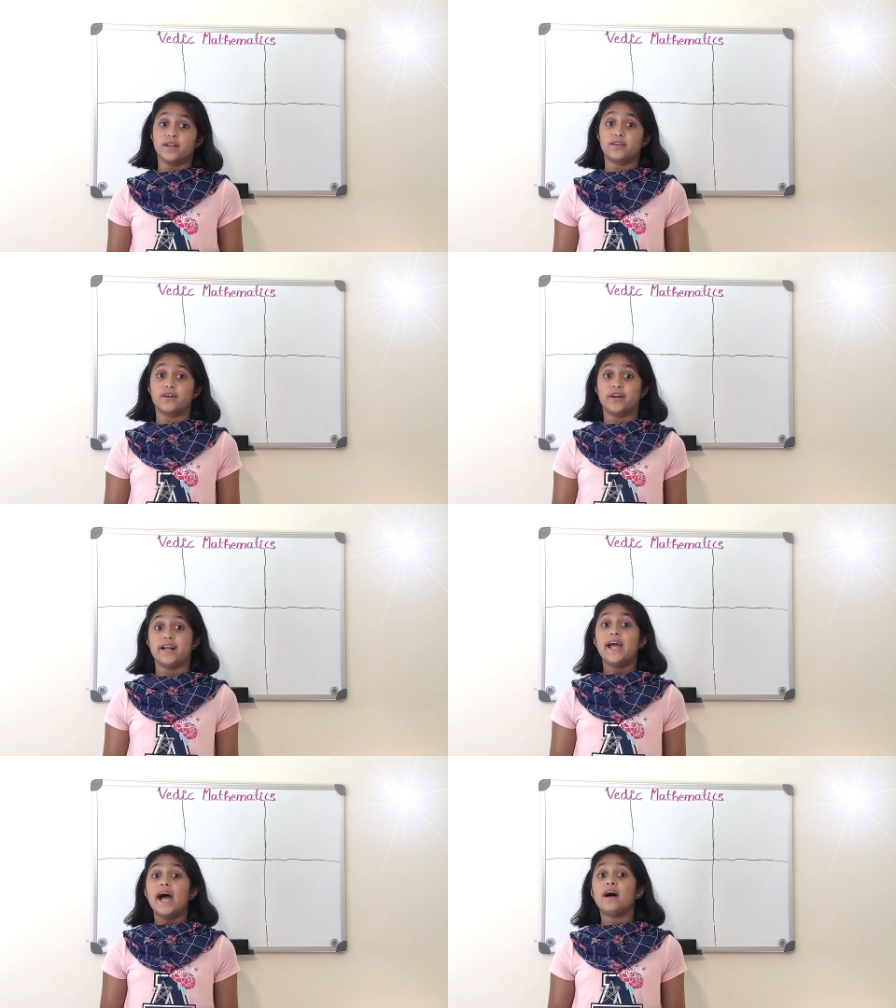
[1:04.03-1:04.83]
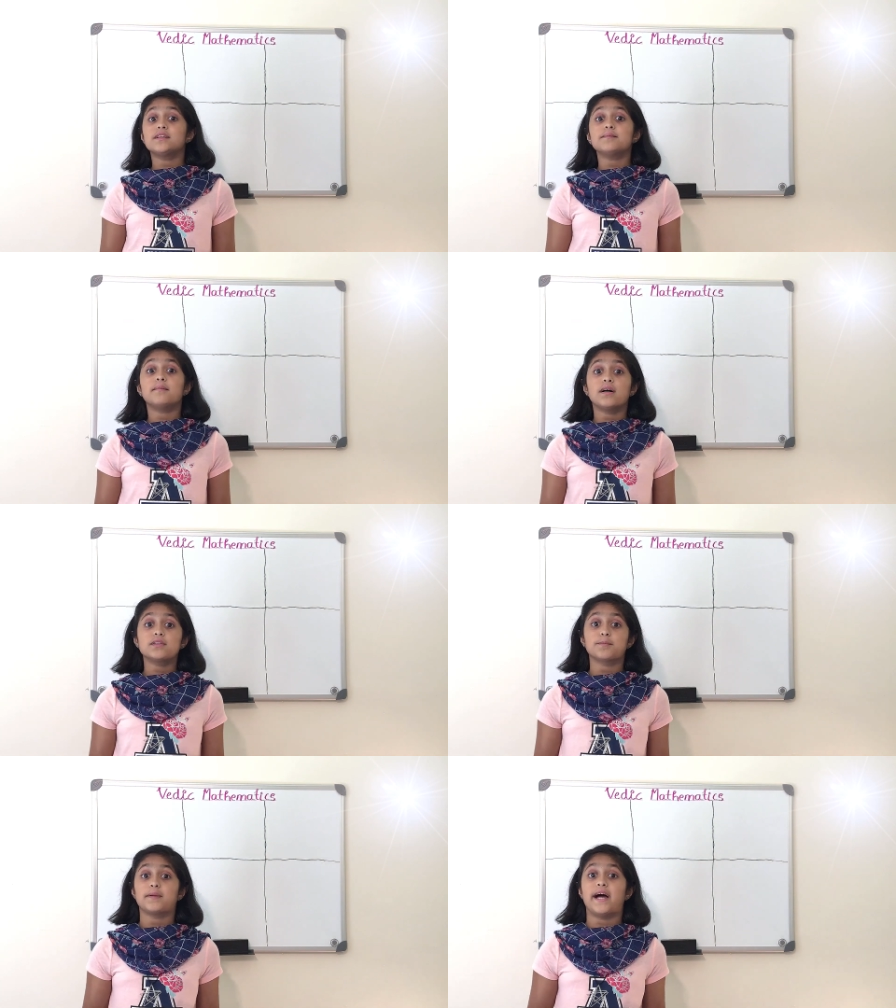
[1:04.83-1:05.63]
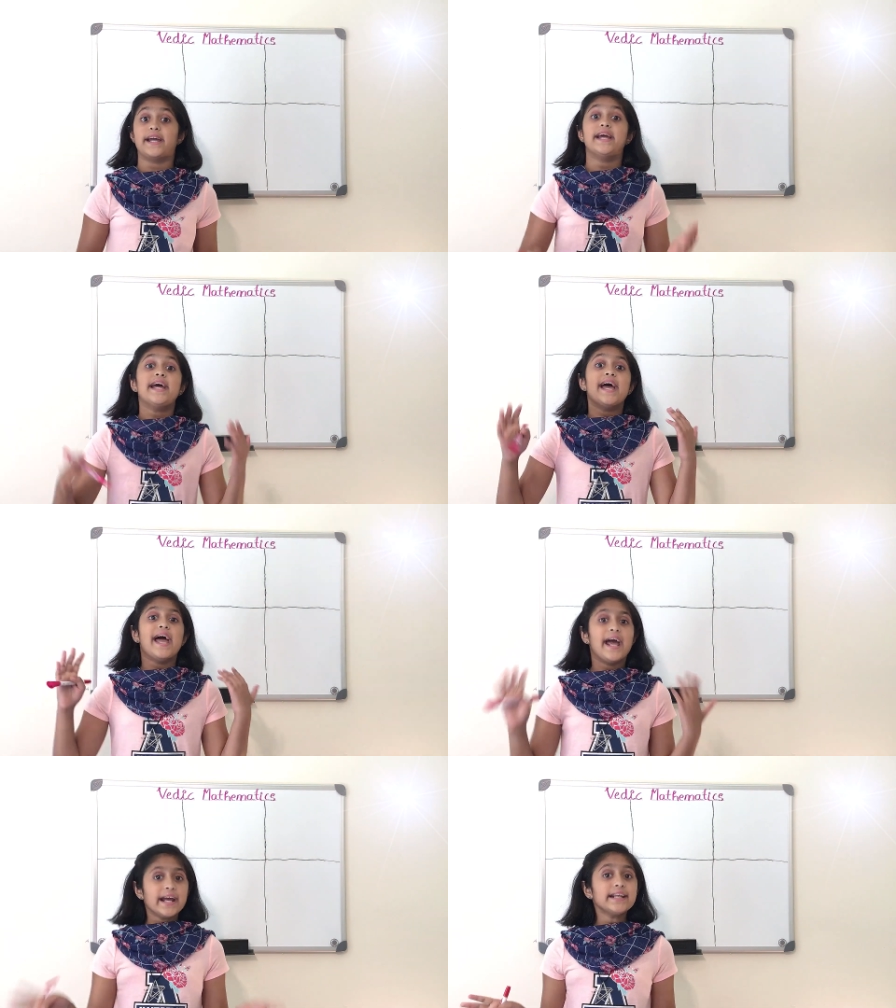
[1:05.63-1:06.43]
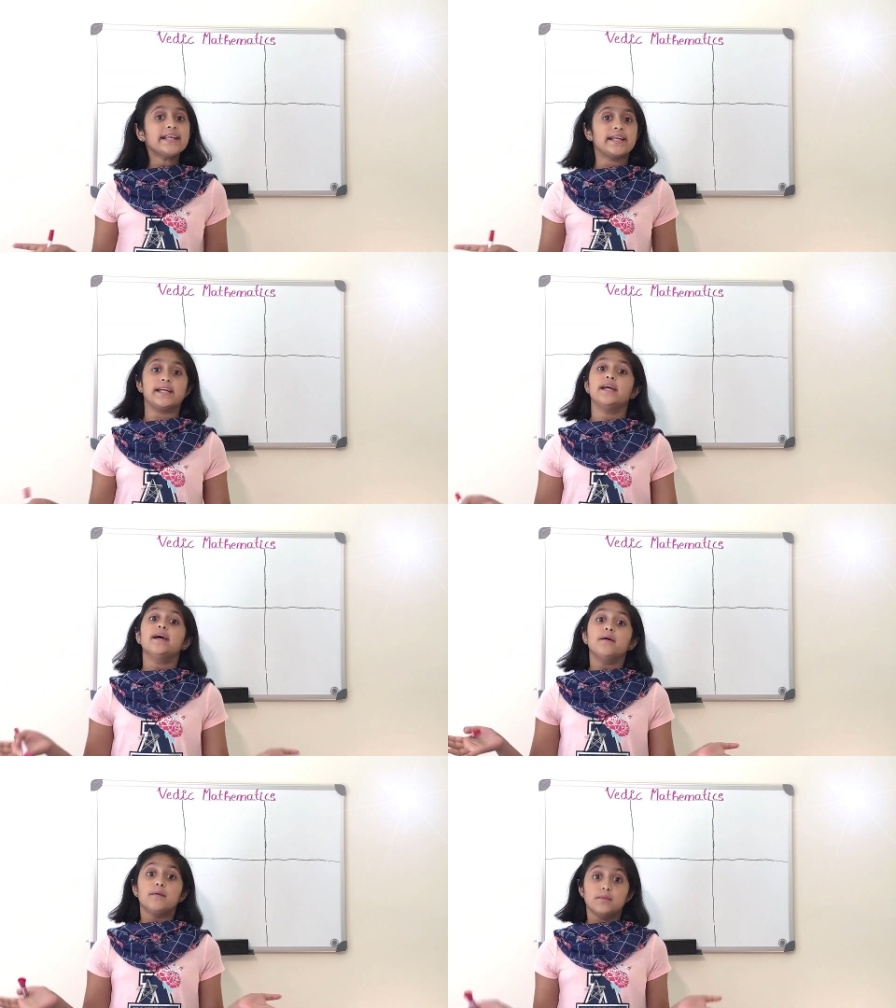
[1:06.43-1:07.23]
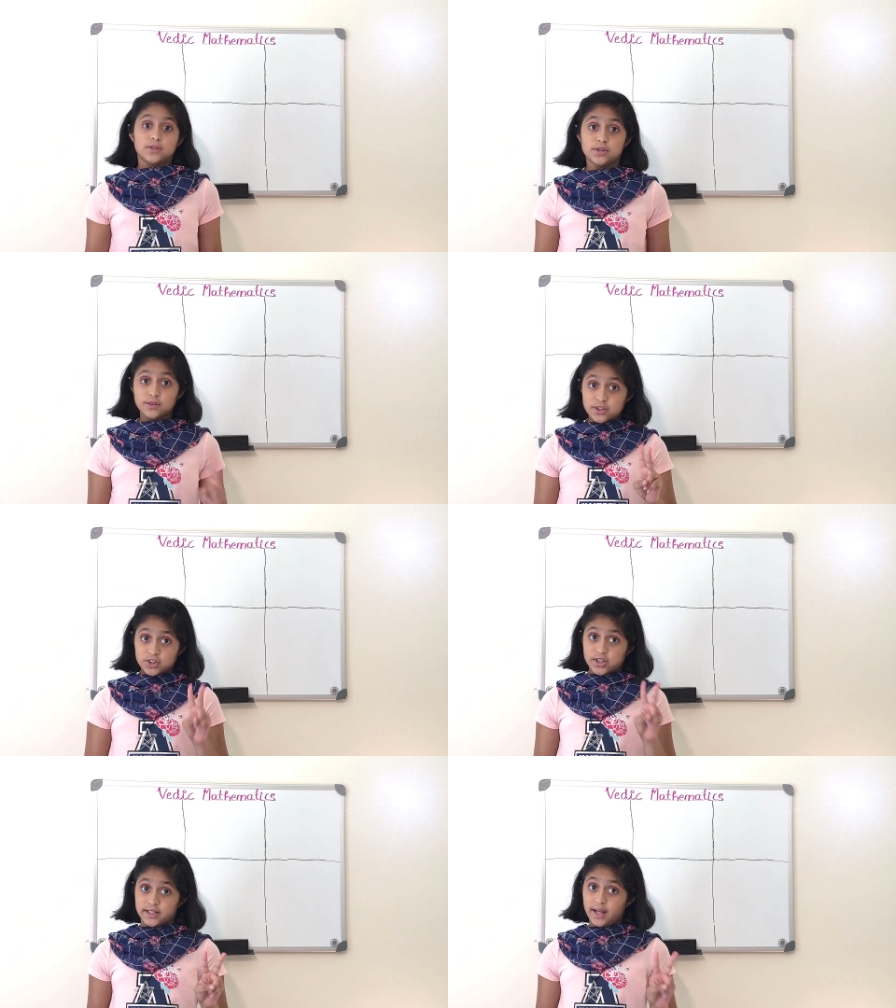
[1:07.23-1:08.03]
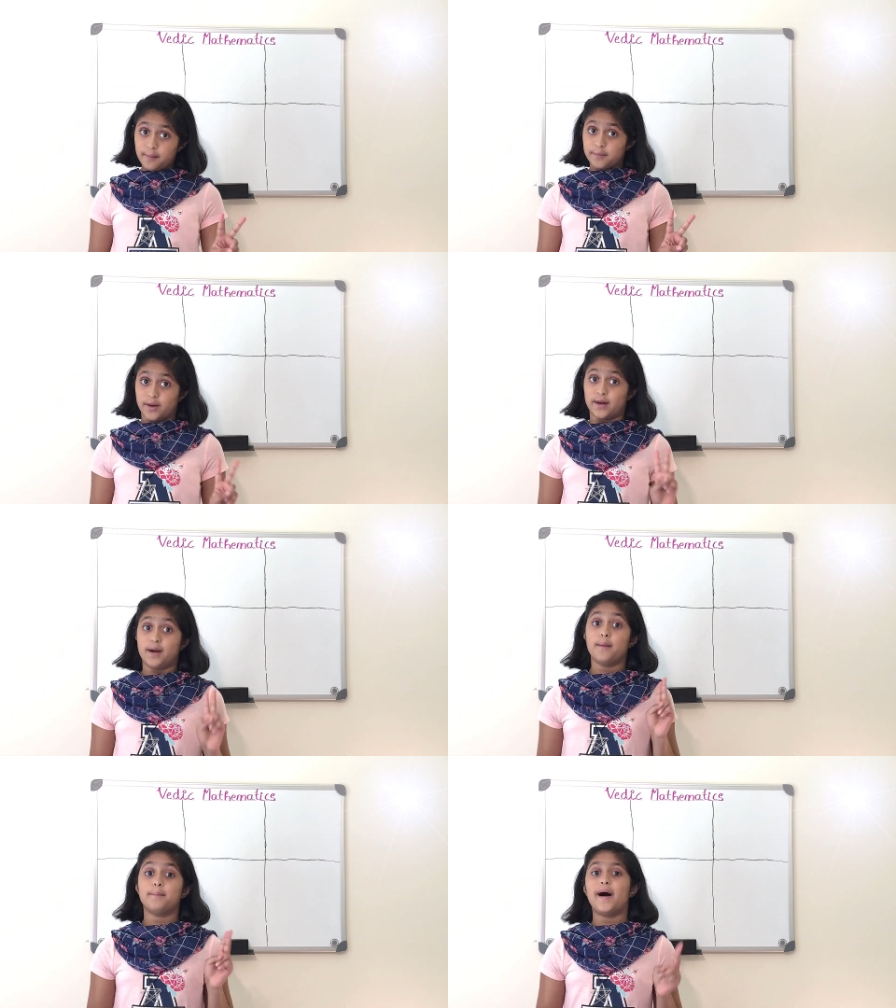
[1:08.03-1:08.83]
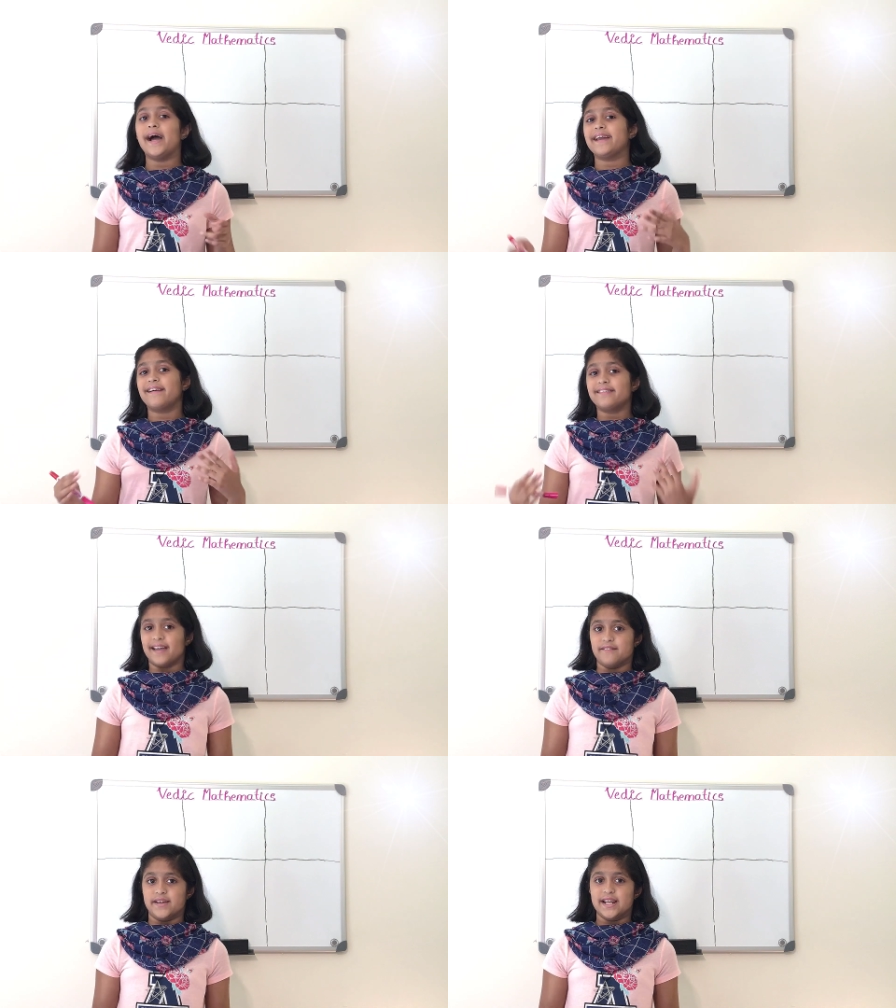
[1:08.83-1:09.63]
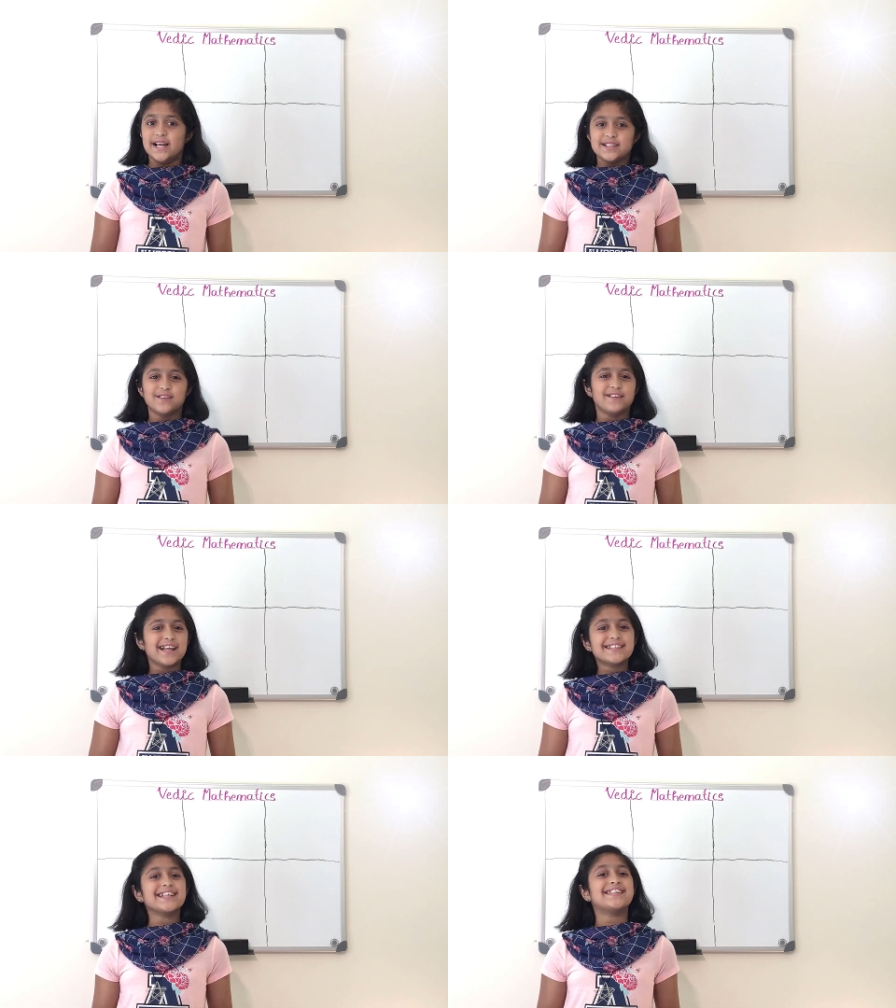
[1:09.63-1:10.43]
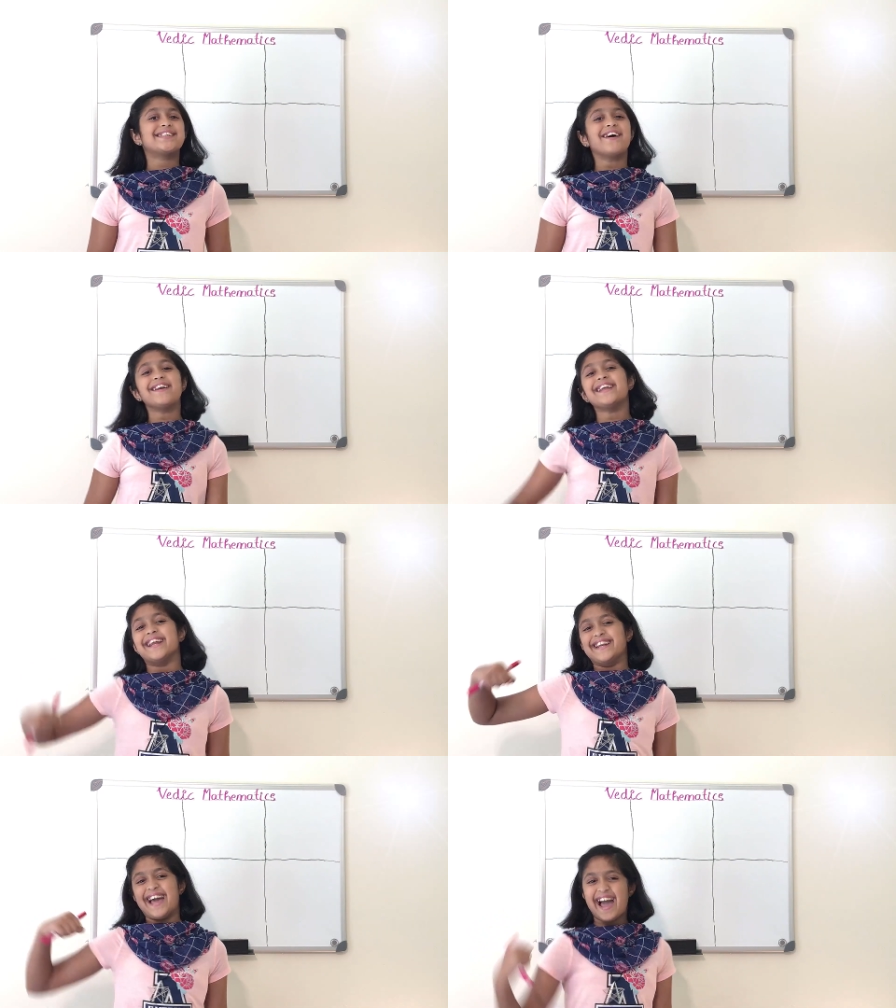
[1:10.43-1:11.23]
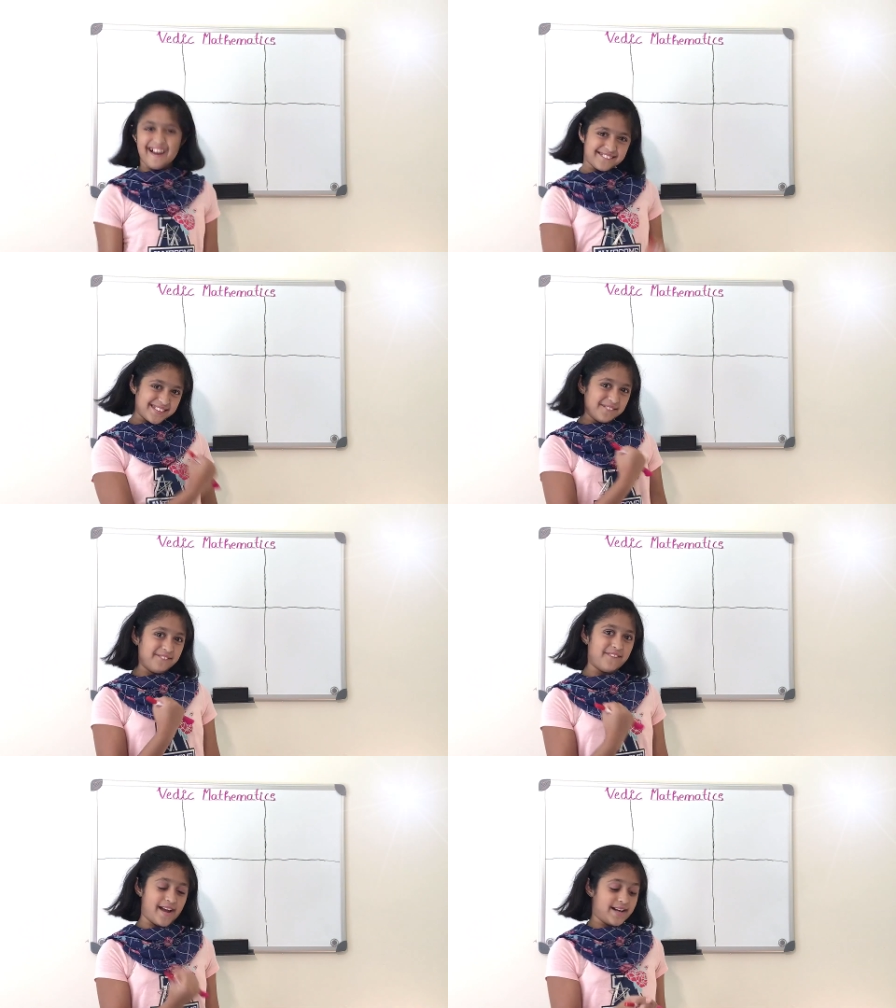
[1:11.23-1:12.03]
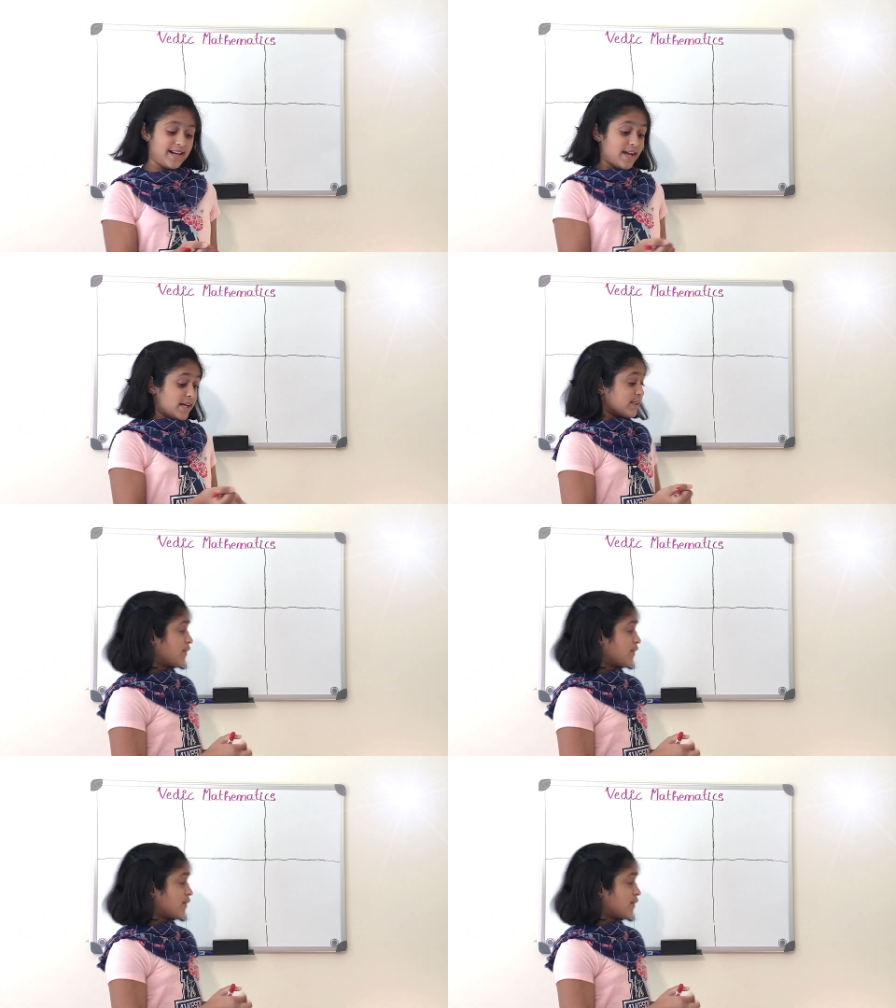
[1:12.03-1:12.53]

to learn how to multiply any two-digit number by 11. So let's get started and have some fun. So